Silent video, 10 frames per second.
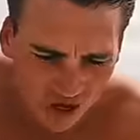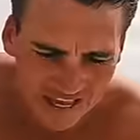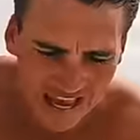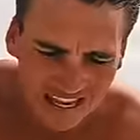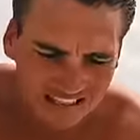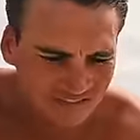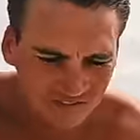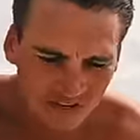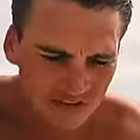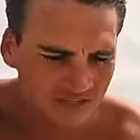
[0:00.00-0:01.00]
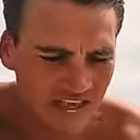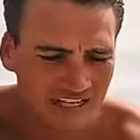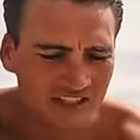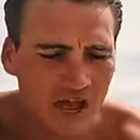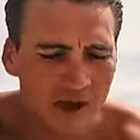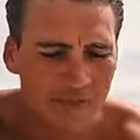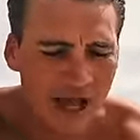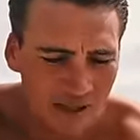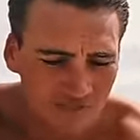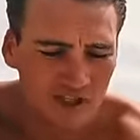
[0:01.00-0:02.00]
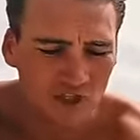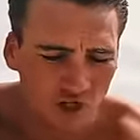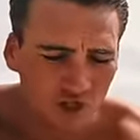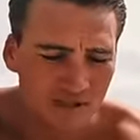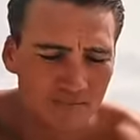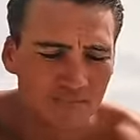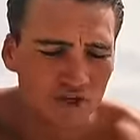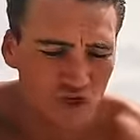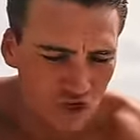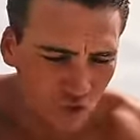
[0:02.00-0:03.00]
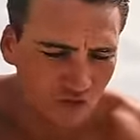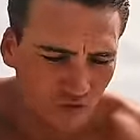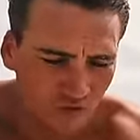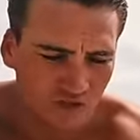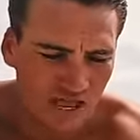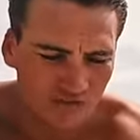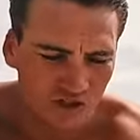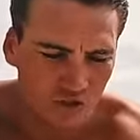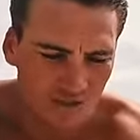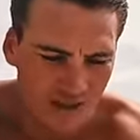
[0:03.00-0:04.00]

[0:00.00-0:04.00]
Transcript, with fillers: yeah. That is an absolutely beautiful flavor to it,